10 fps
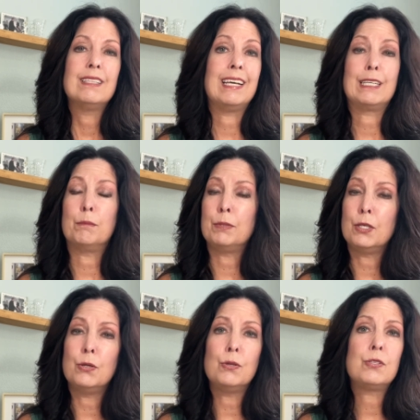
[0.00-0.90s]
like
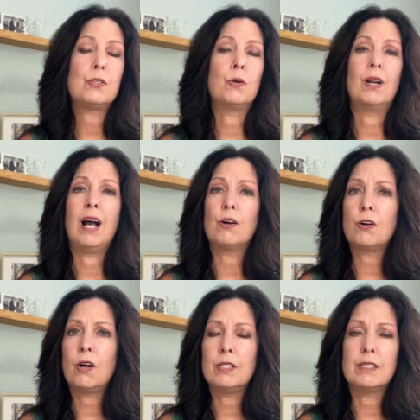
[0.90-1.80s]
abuse or
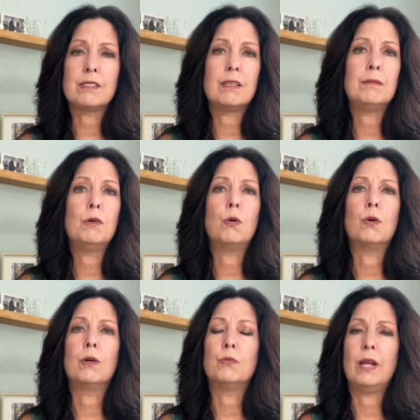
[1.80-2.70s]
alcoholism
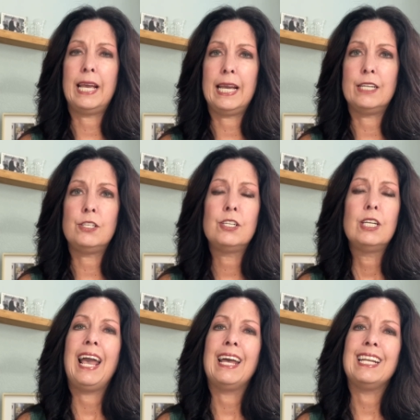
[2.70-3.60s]
or rage,
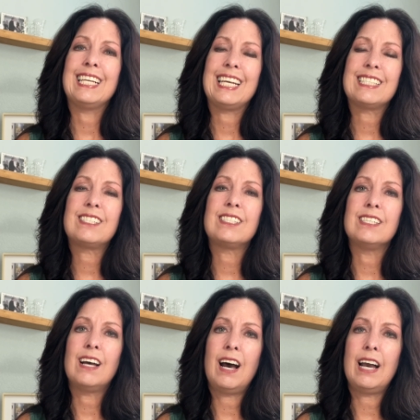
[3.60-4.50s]
and it gets
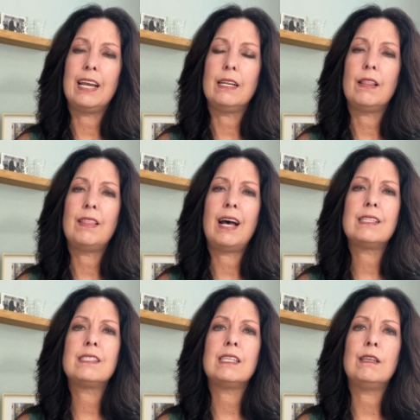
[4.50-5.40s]
denied,
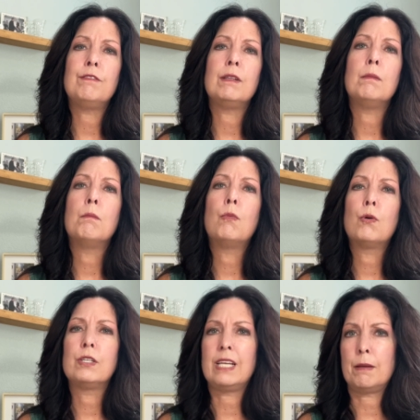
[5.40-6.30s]
that's even
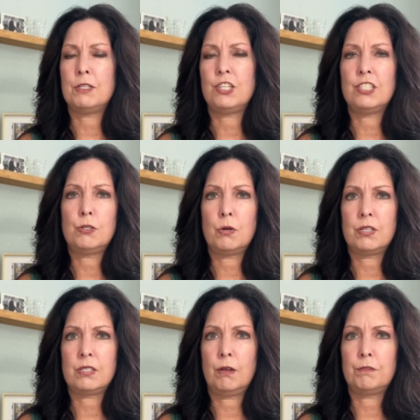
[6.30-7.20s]
more damaging to our
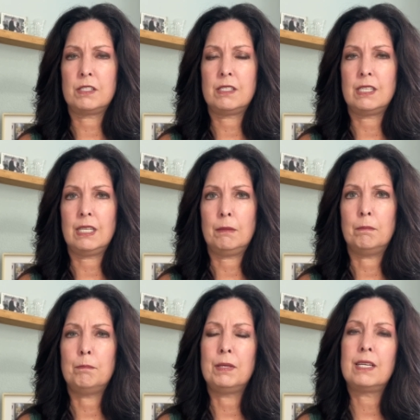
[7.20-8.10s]
self
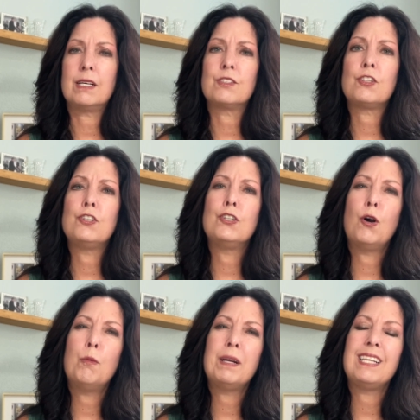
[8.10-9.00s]
esteem because
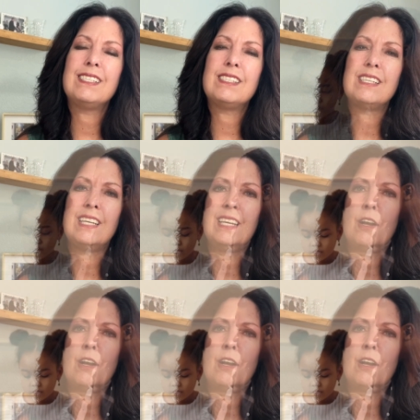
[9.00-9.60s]
nobody's seeing